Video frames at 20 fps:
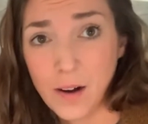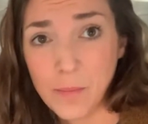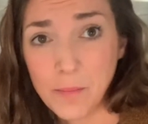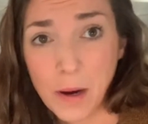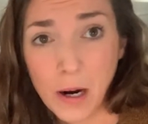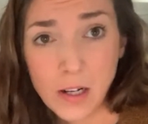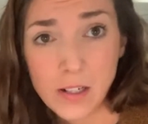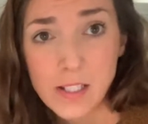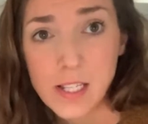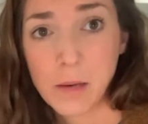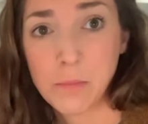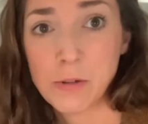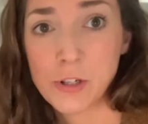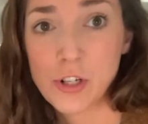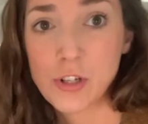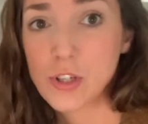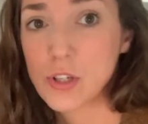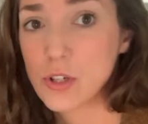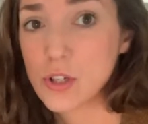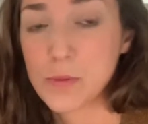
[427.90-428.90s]
our
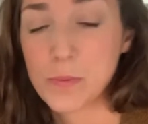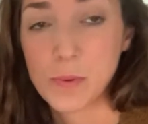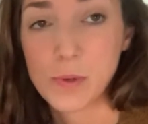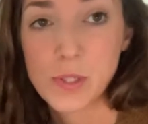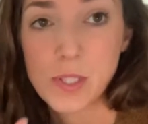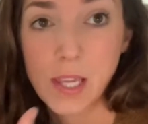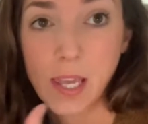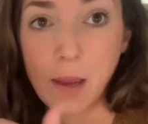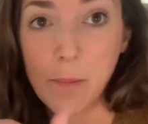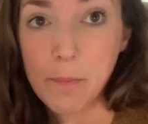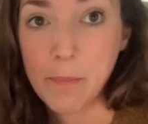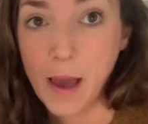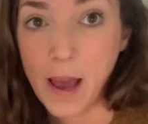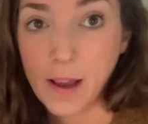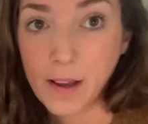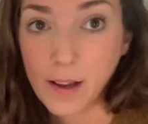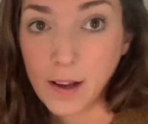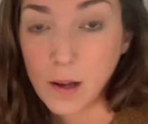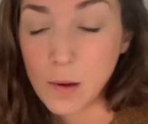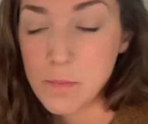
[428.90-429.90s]
temperatures are supposed to get
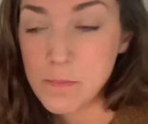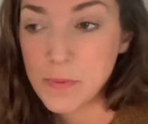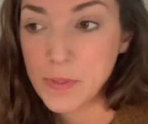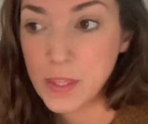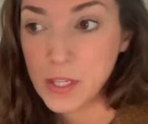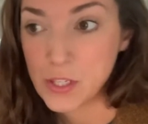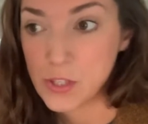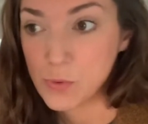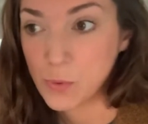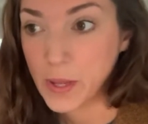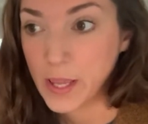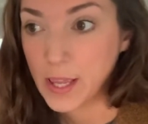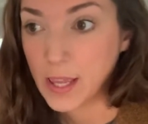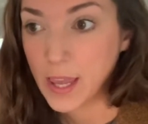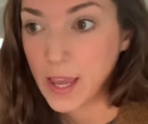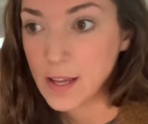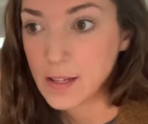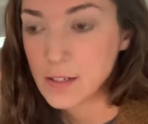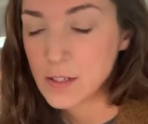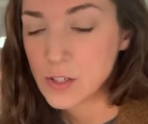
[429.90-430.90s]
back up this
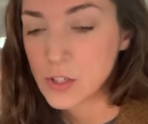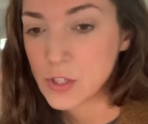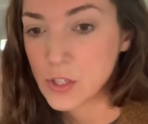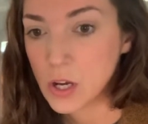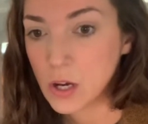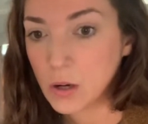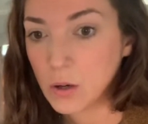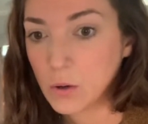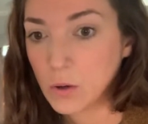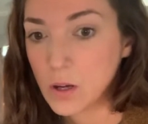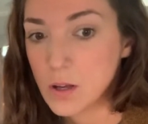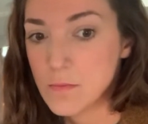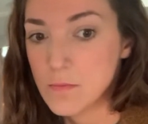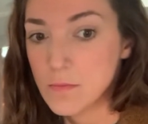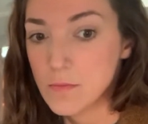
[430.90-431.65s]
weekend, so